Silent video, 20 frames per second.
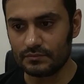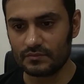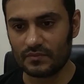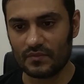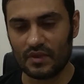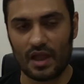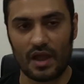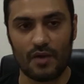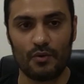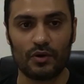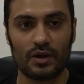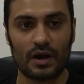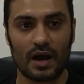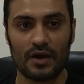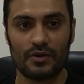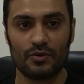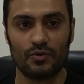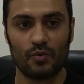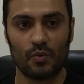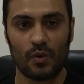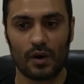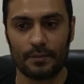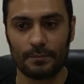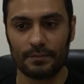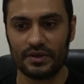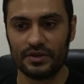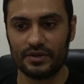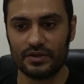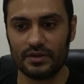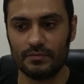avocado 1
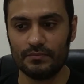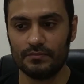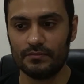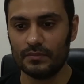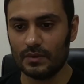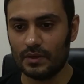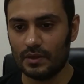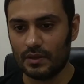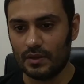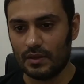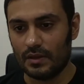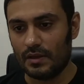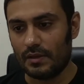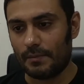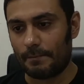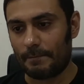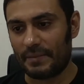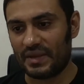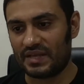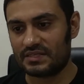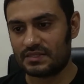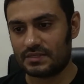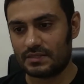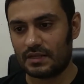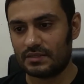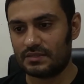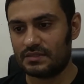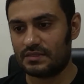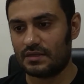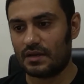medium, mixed
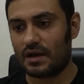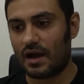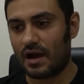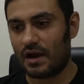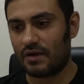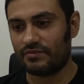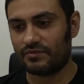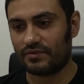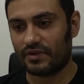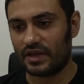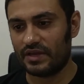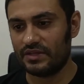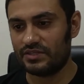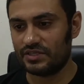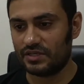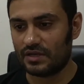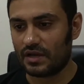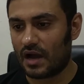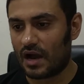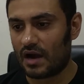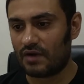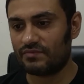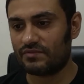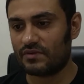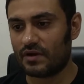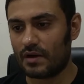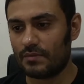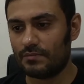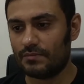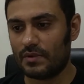nuts half
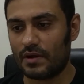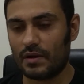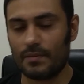cup,